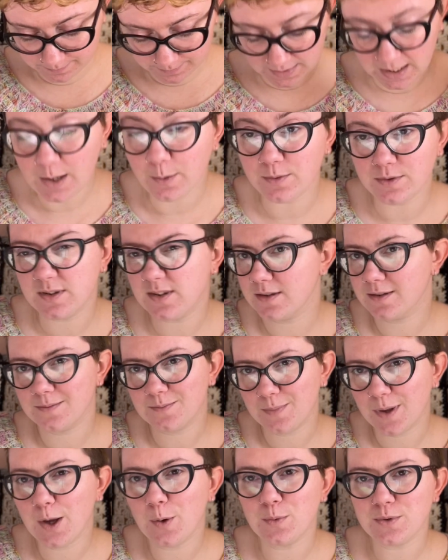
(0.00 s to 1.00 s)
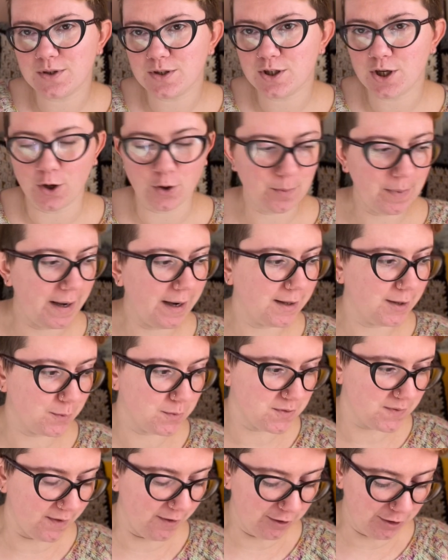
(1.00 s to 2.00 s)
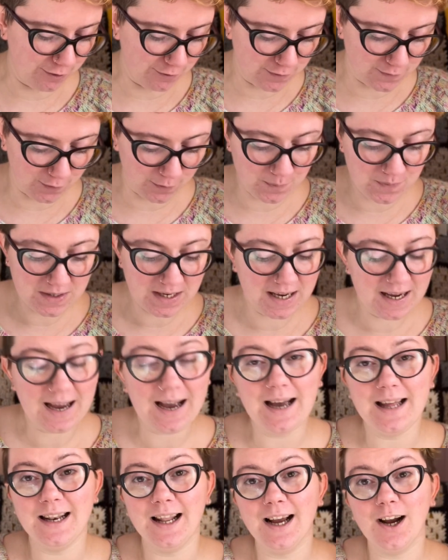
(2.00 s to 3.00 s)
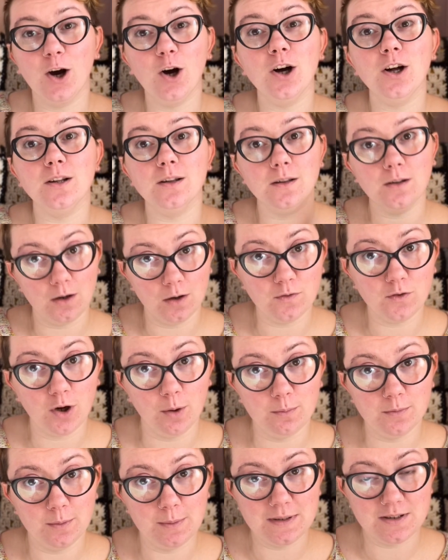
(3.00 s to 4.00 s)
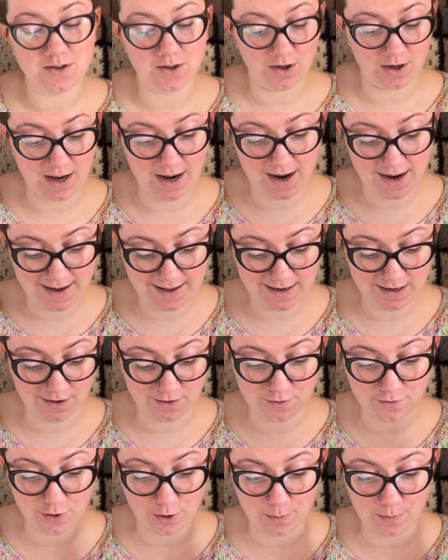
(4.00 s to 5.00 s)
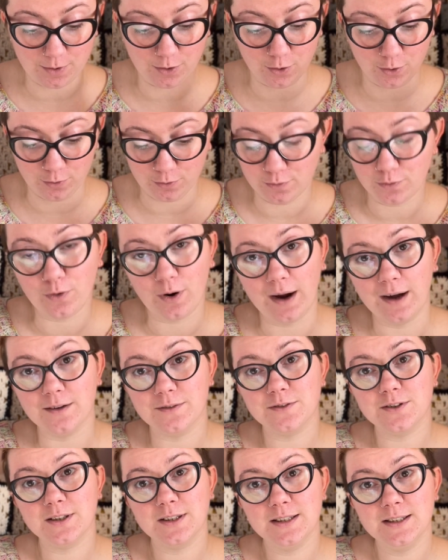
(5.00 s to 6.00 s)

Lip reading: it was a tote bag that was very useful, and I got a lot of compliments on it. Hannah from Corner of Craft